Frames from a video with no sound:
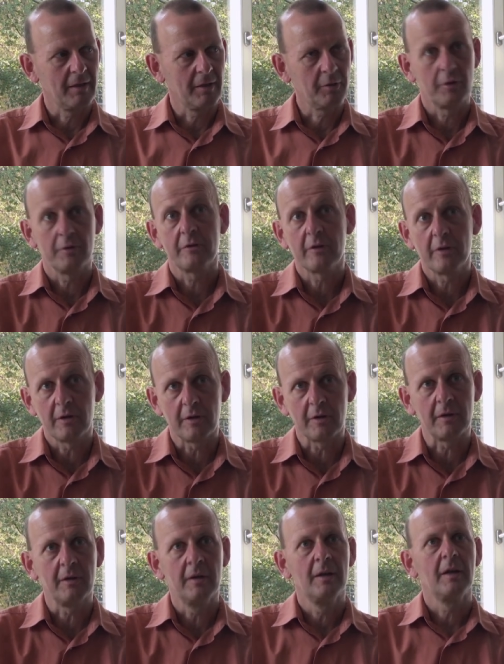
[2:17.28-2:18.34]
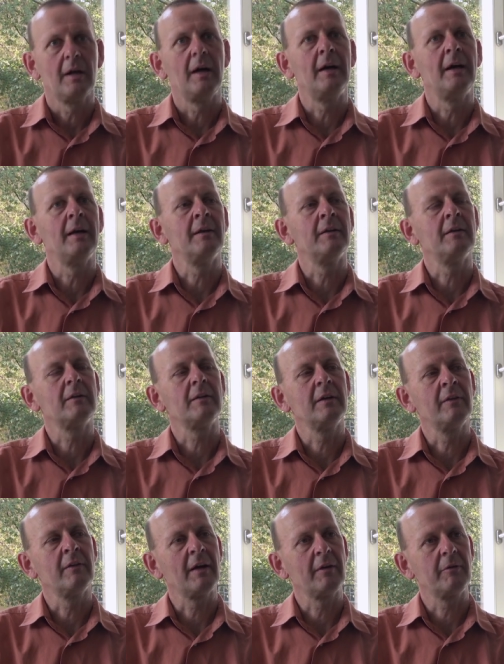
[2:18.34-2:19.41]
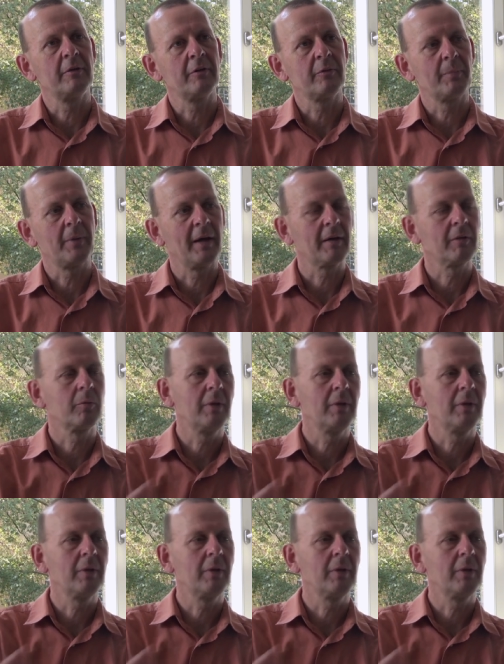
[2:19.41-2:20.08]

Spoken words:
concern. And in that respect,